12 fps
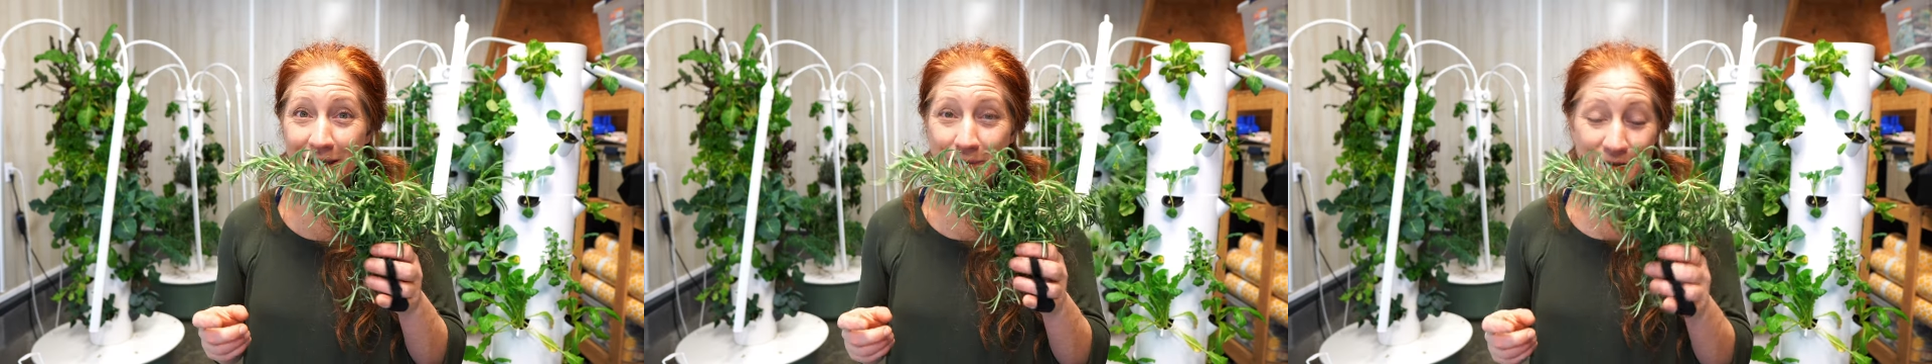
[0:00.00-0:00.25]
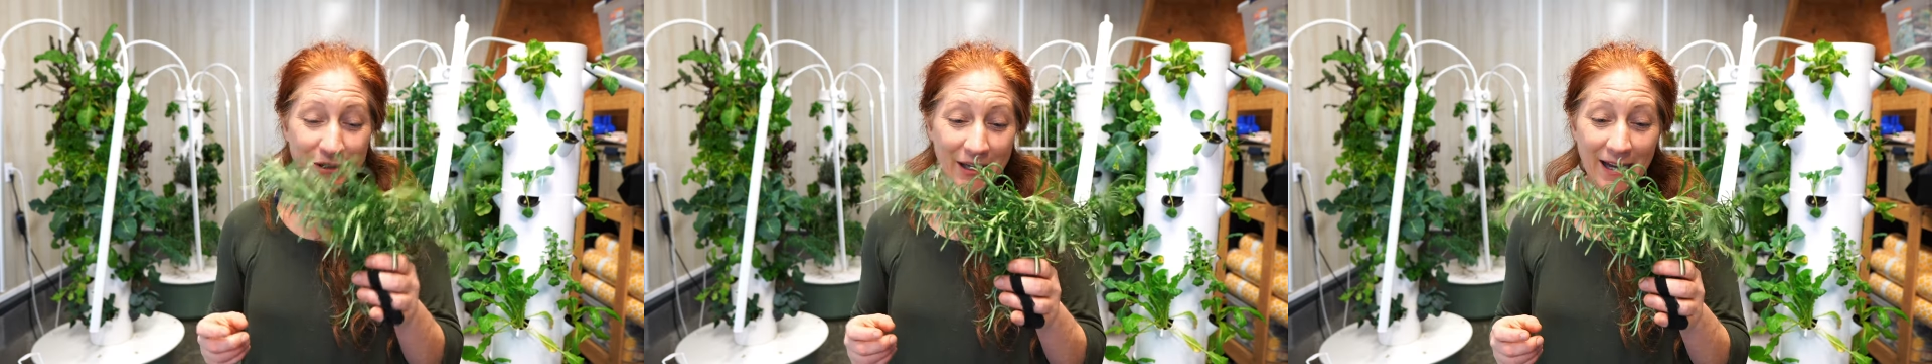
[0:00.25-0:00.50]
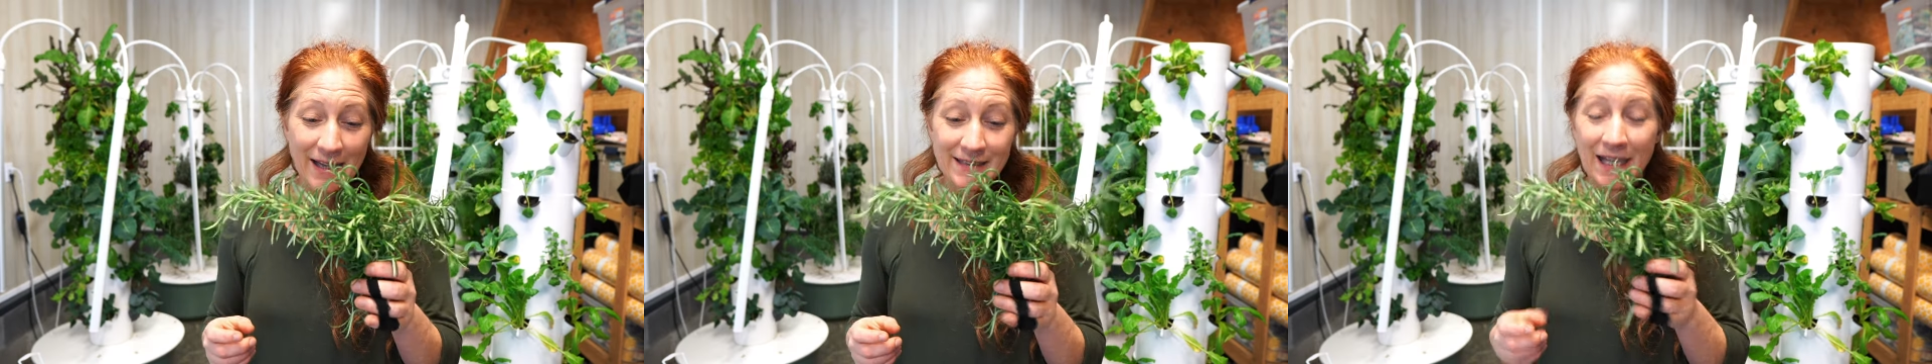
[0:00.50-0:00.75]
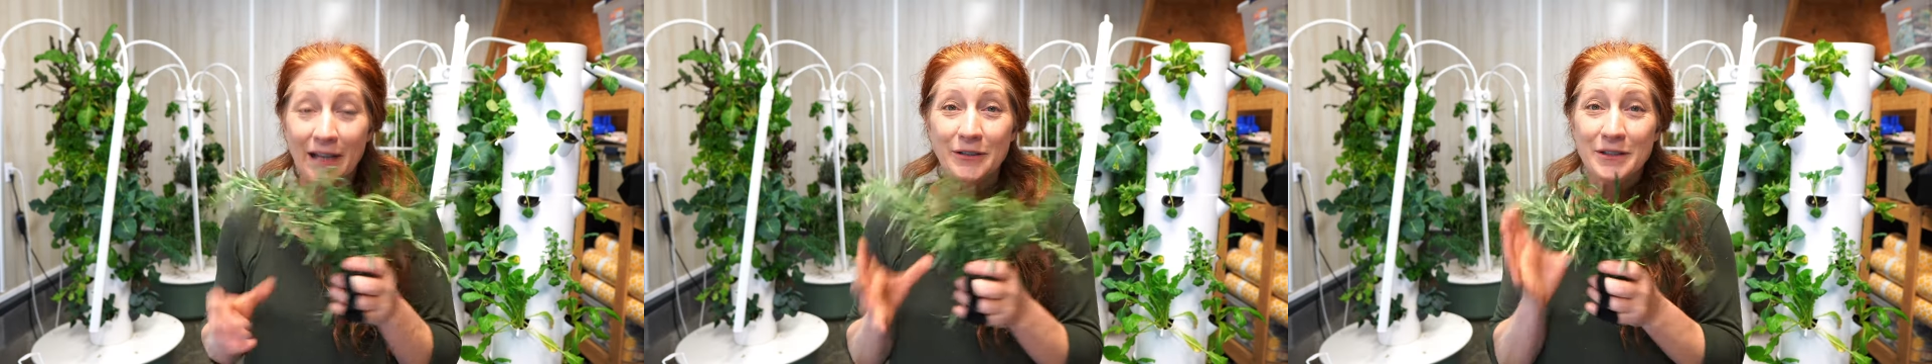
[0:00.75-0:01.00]
And I'm gonna show you guys
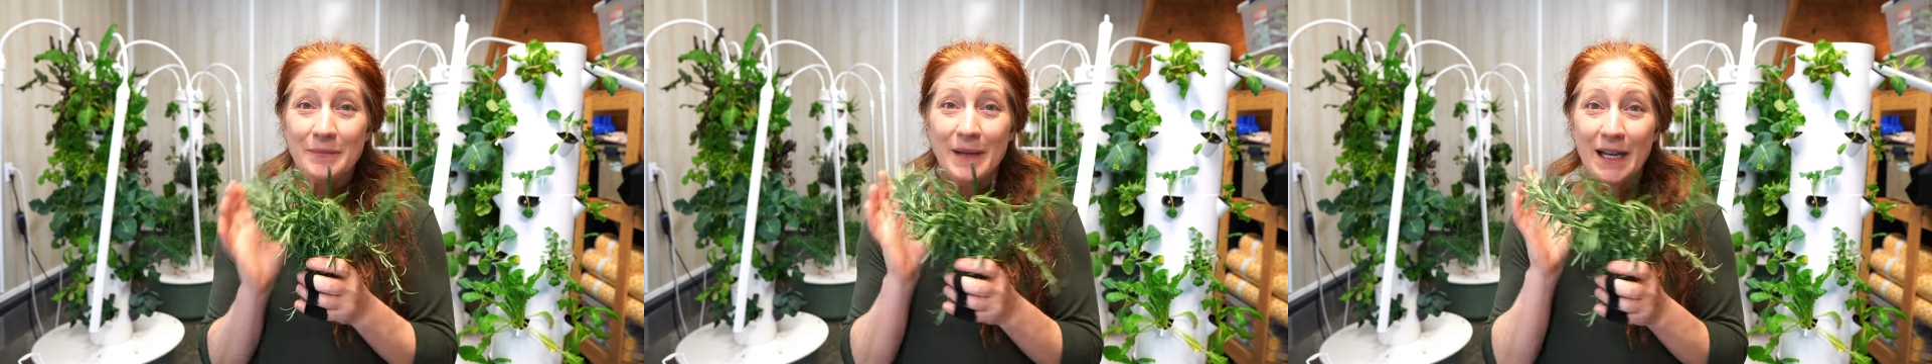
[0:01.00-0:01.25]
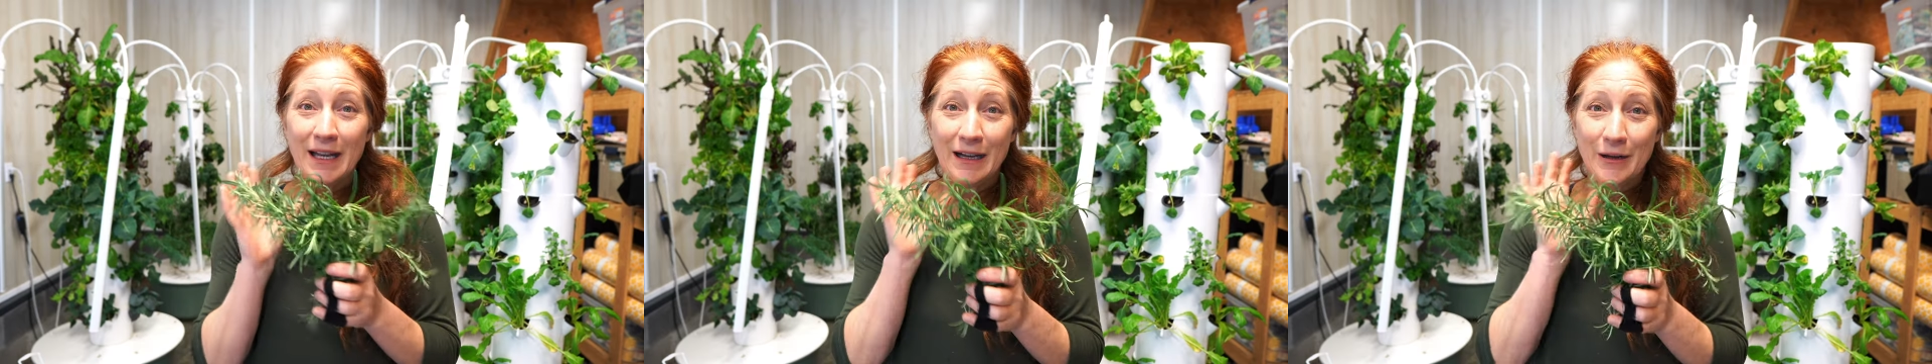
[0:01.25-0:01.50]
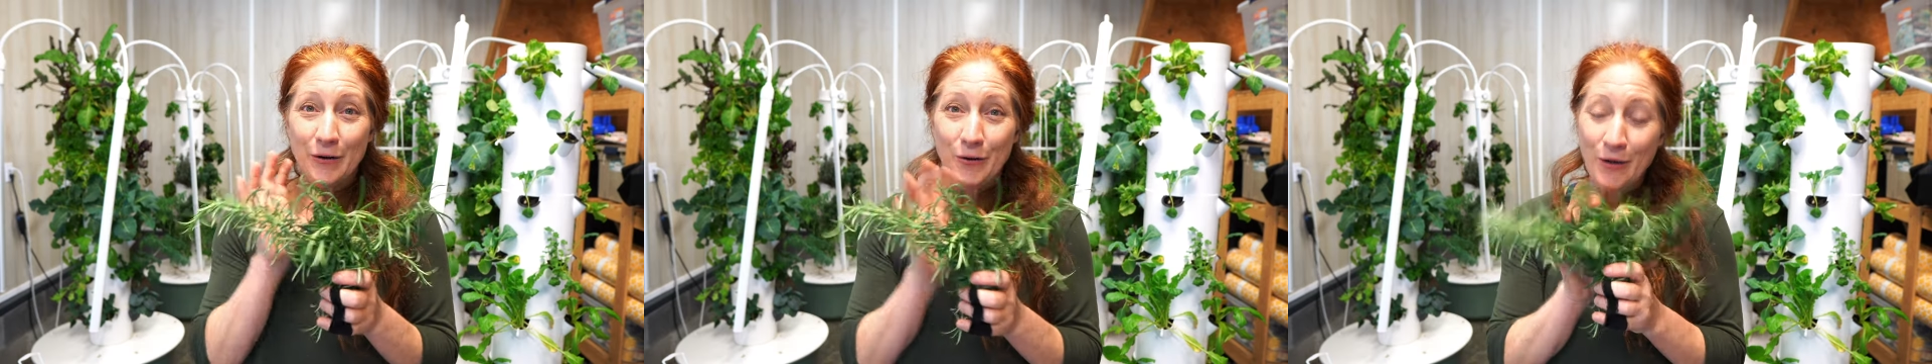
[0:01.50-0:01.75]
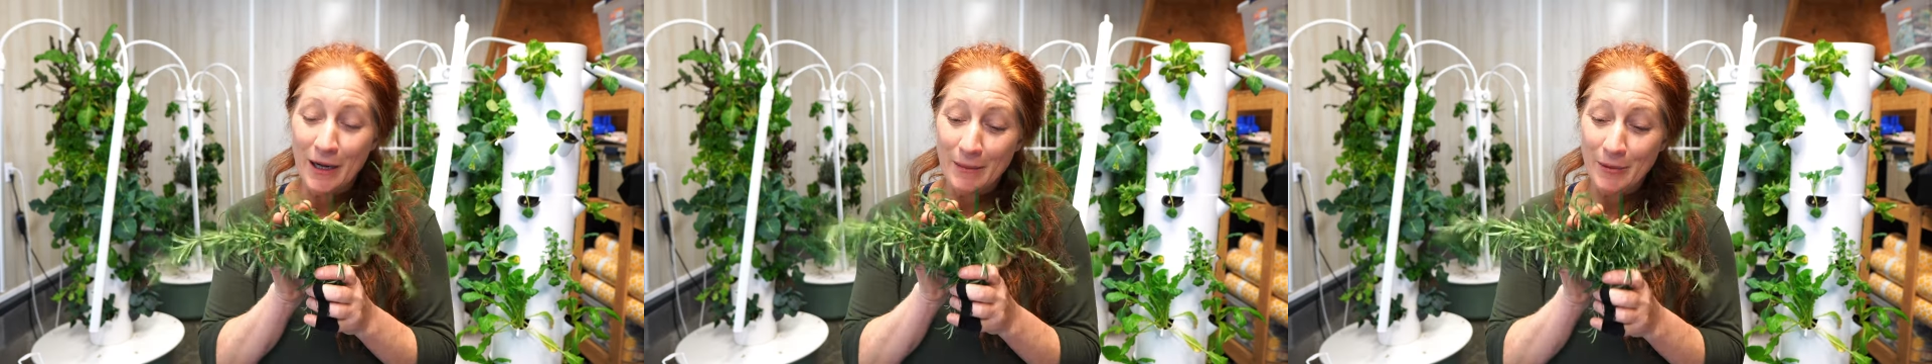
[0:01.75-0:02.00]
how to make an
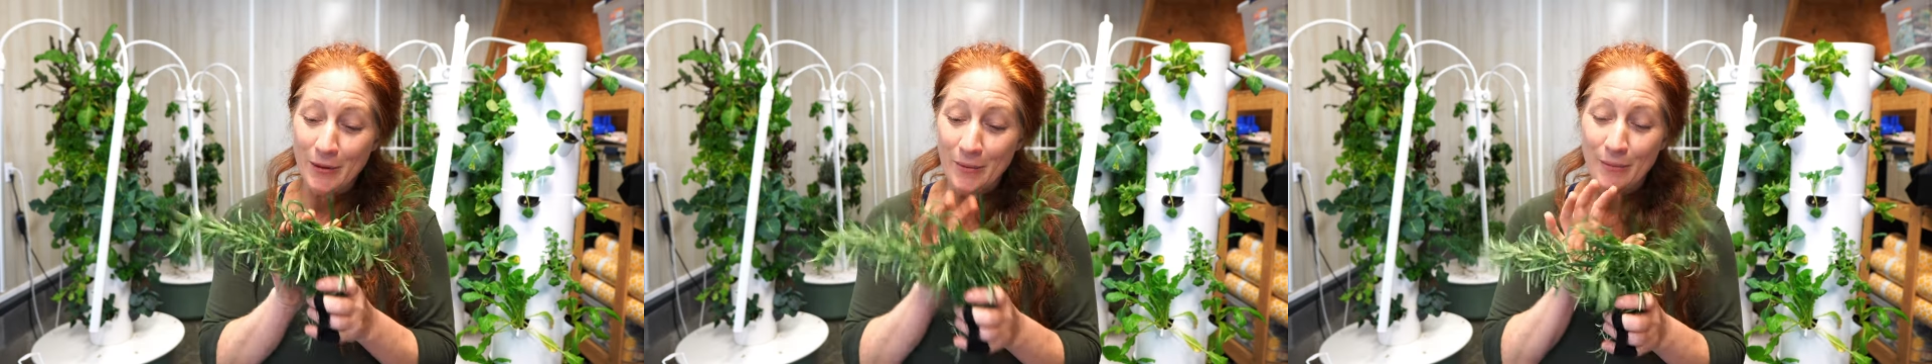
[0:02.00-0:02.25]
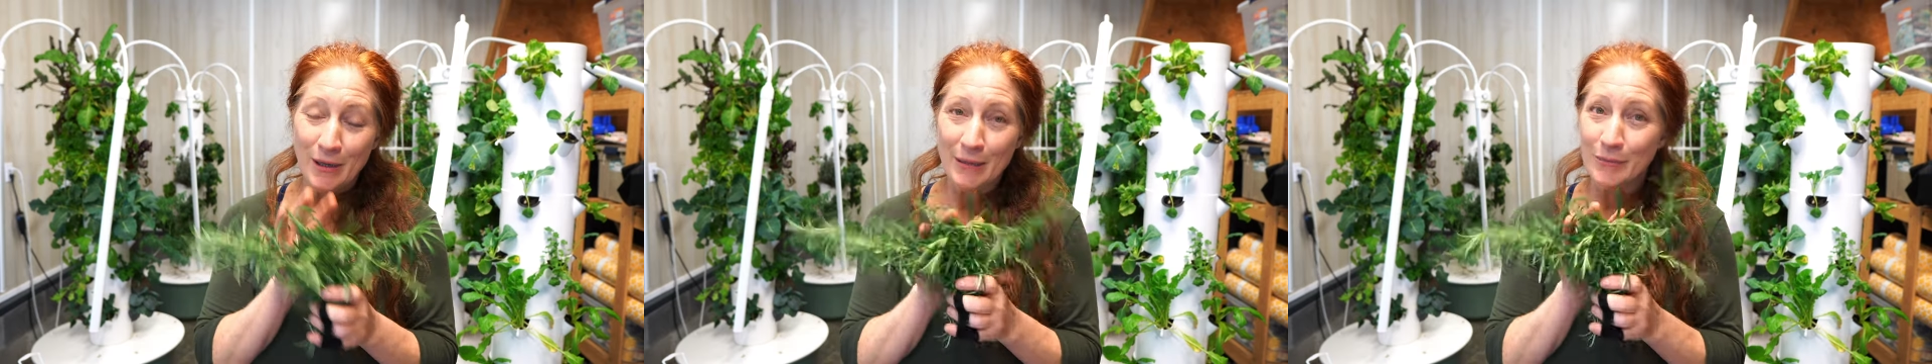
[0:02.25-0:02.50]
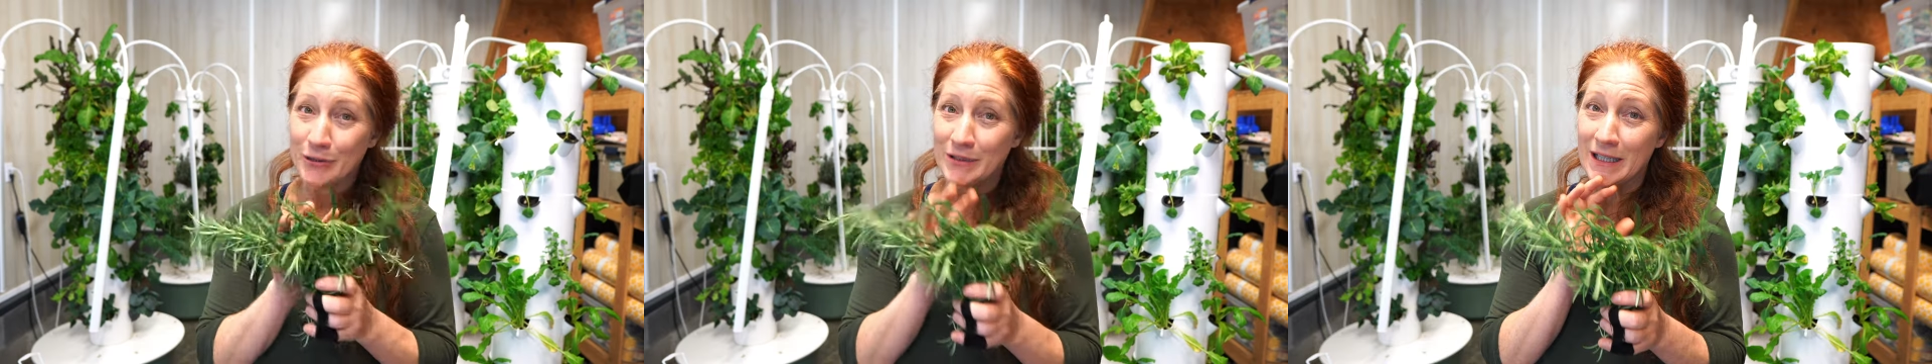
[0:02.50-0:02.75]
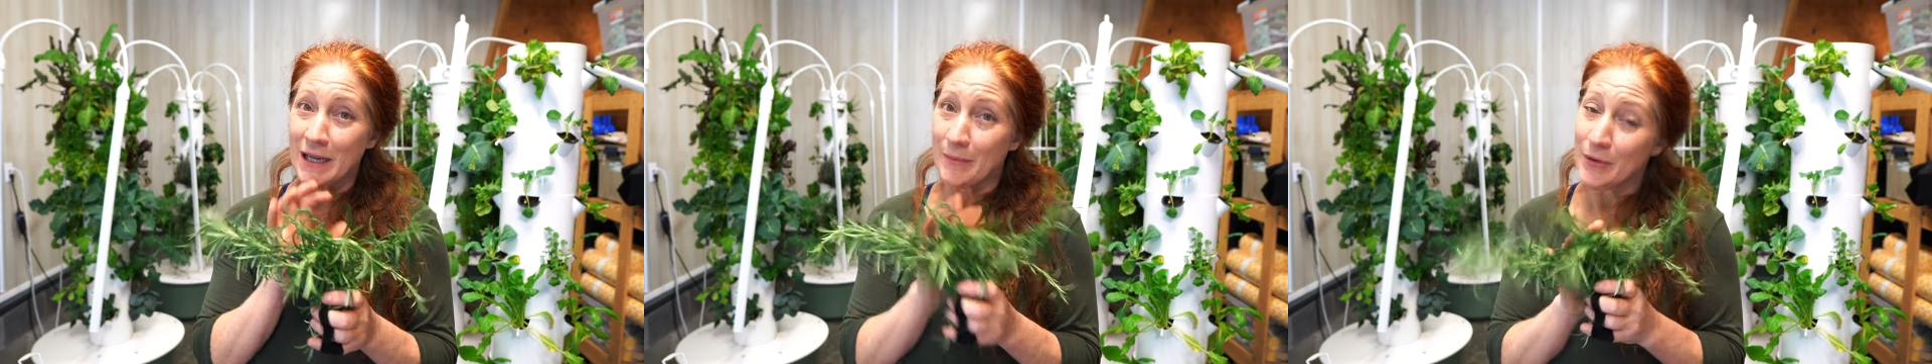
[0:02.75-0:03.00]
incredible brain
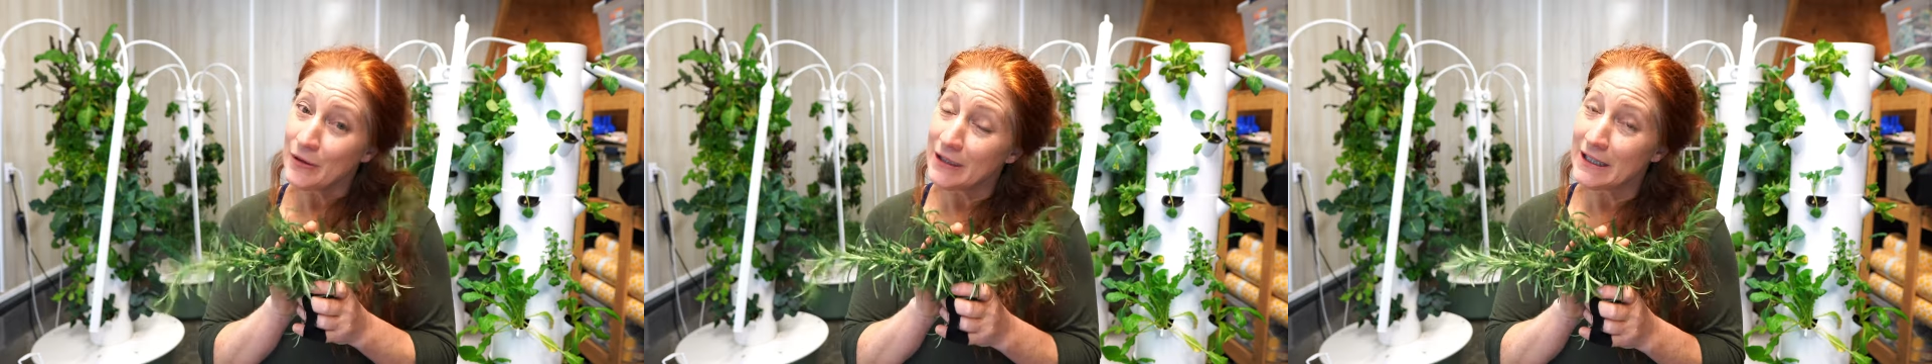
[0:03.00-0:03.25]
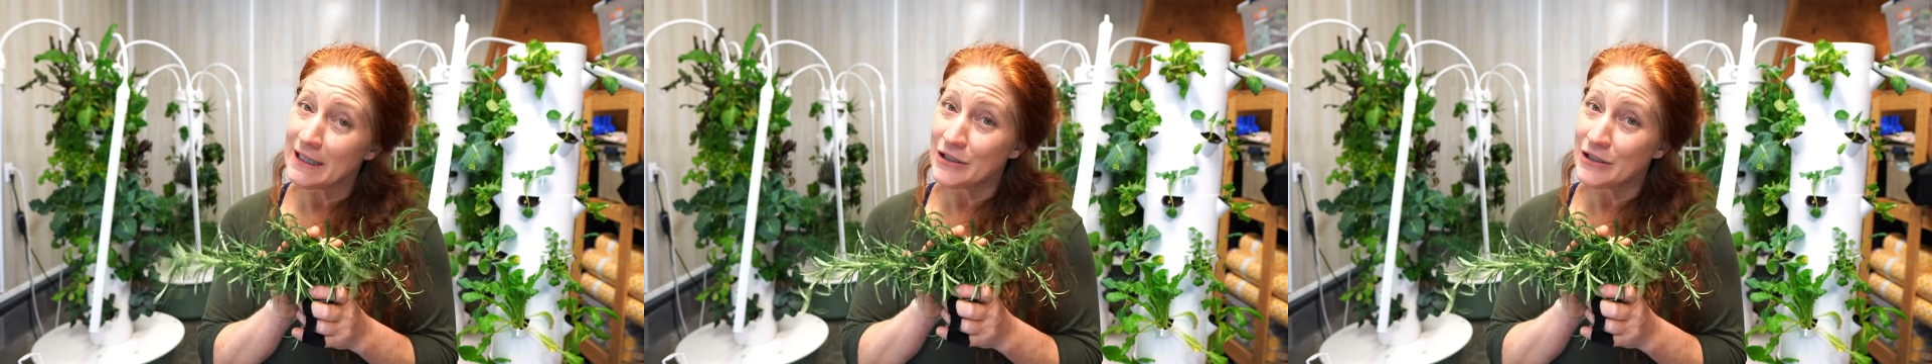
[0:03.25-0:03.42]
boosting immunity